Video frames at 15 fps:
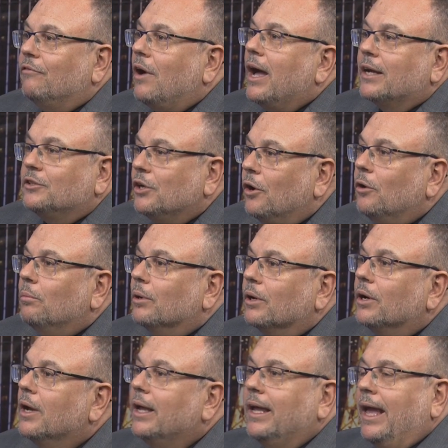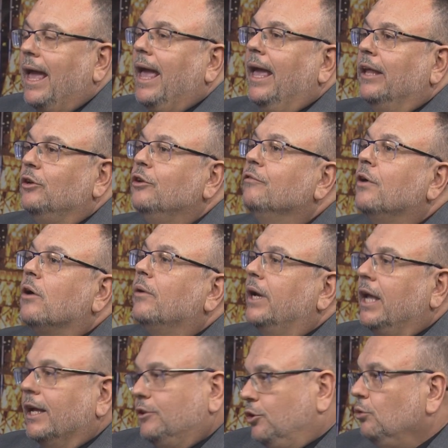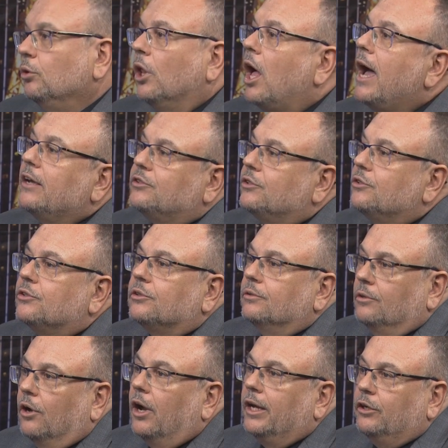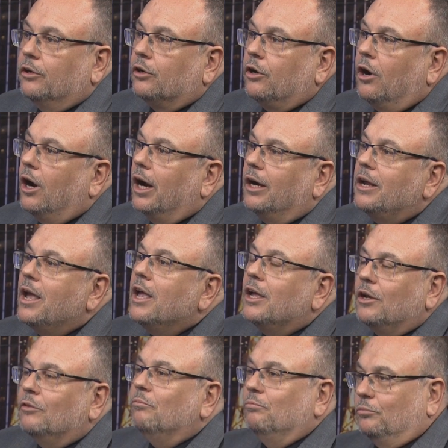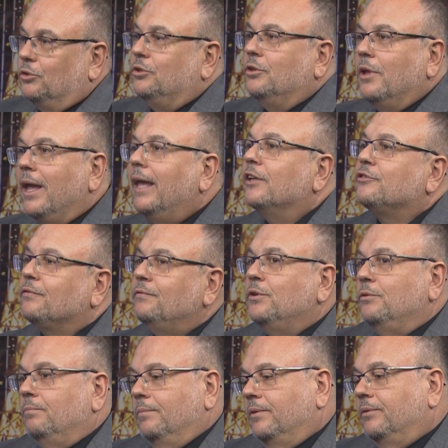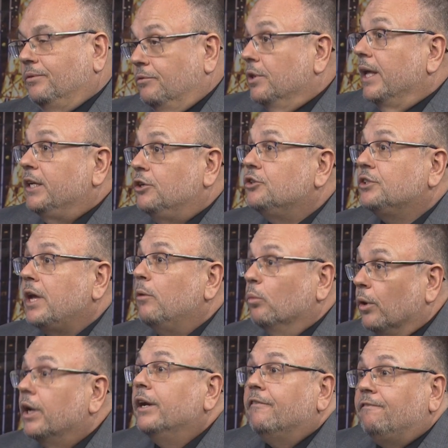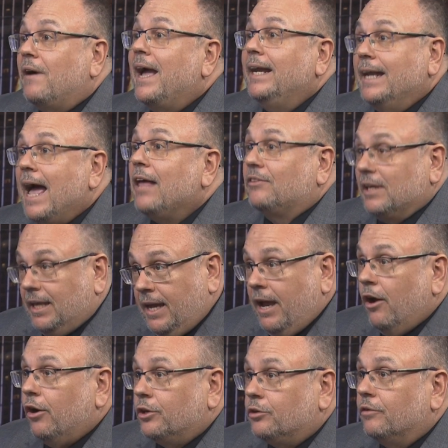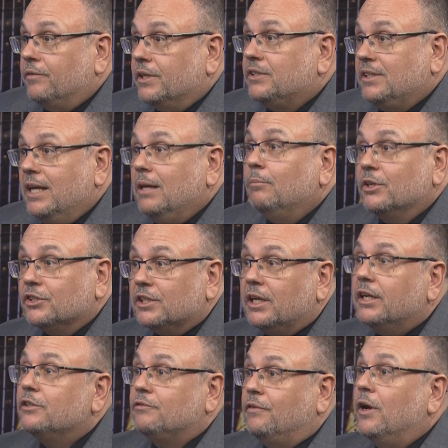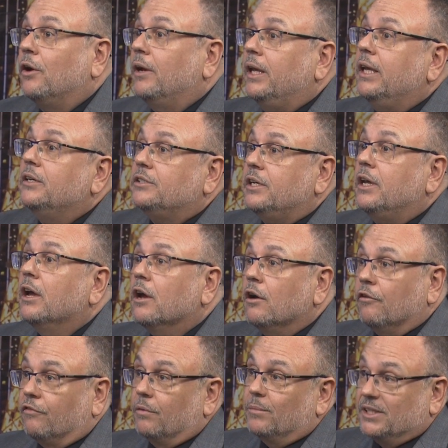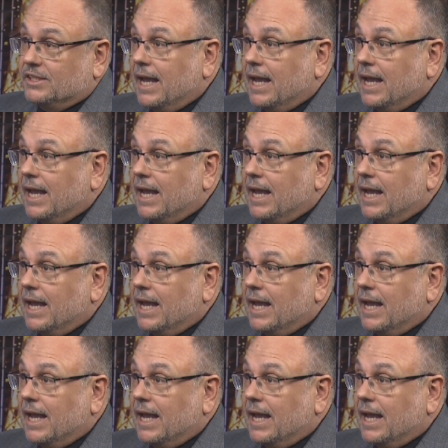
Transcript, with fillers: of October, and you've already got two losses on your card it's like you said, we're going to find out the character of this team because it is very easy from a